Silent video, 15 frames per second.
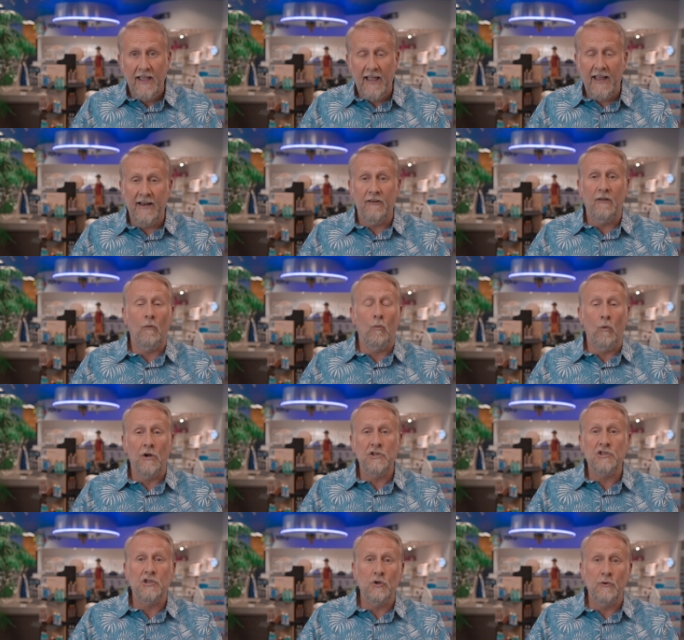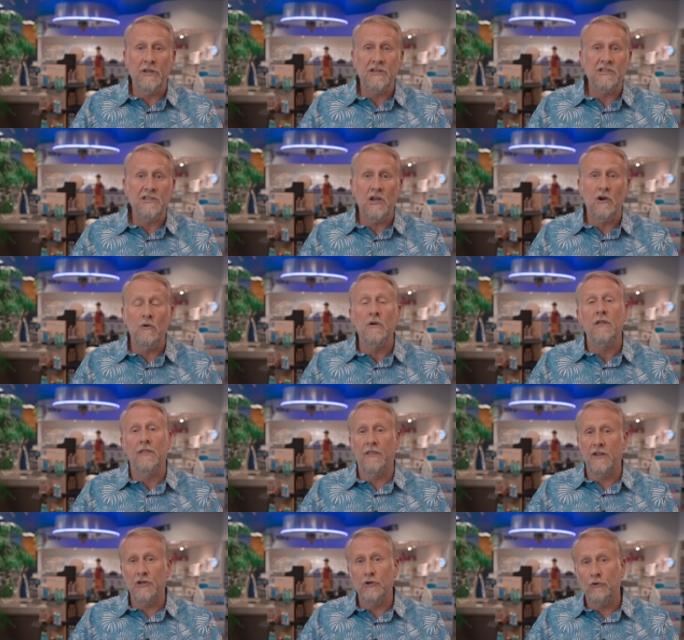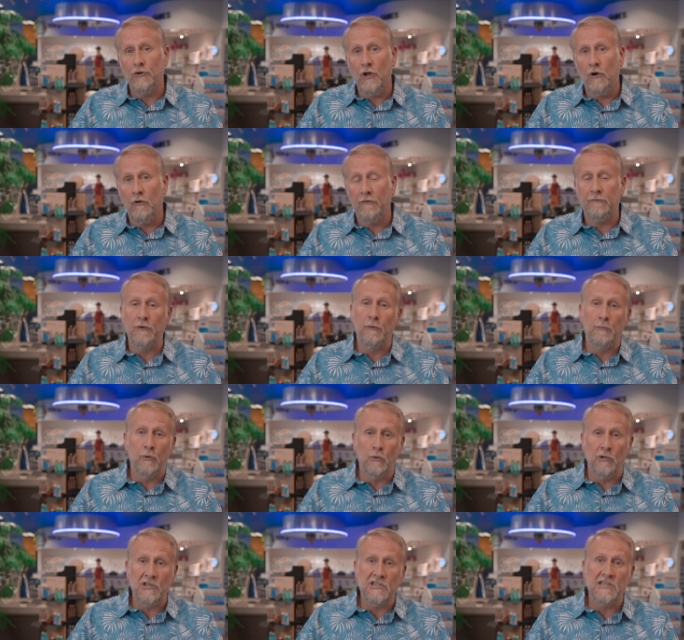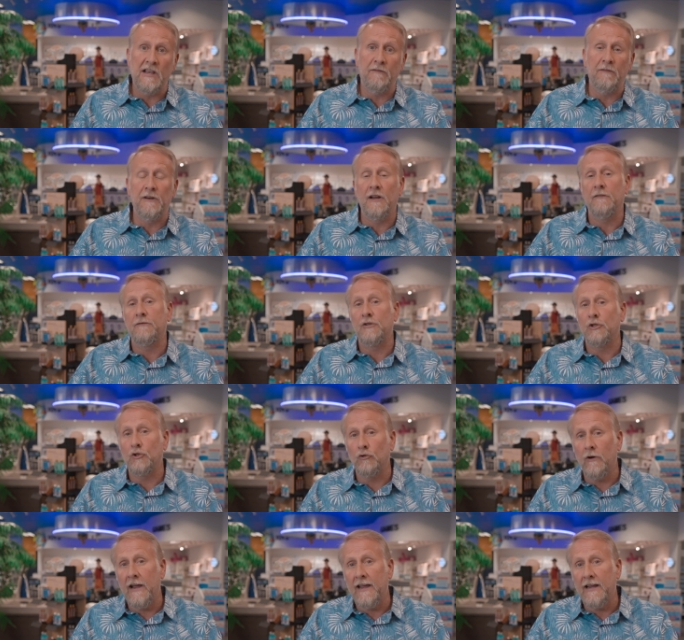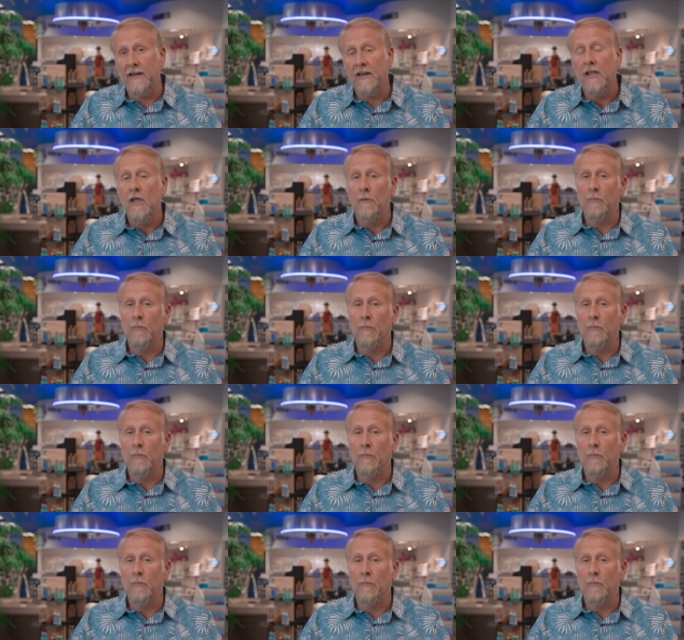And once doing so, then you'll know if your pool is safe enough to drain.